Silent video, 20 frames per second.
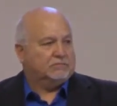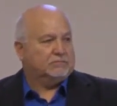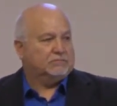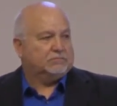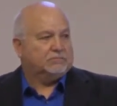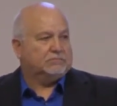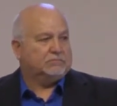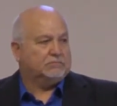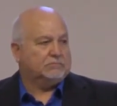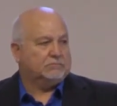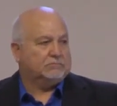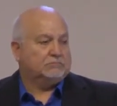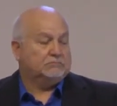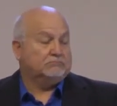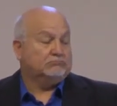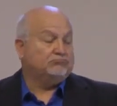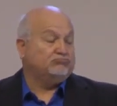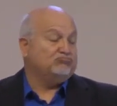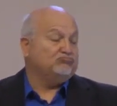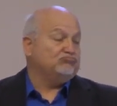
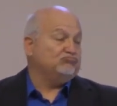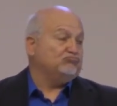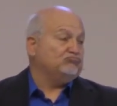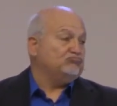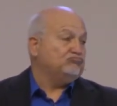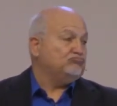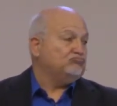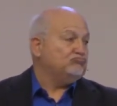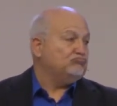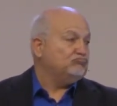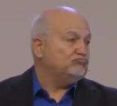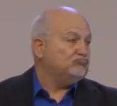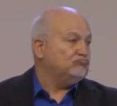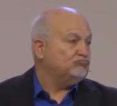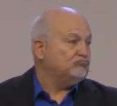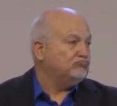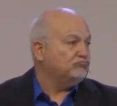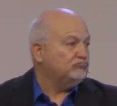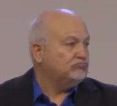(no one is talking)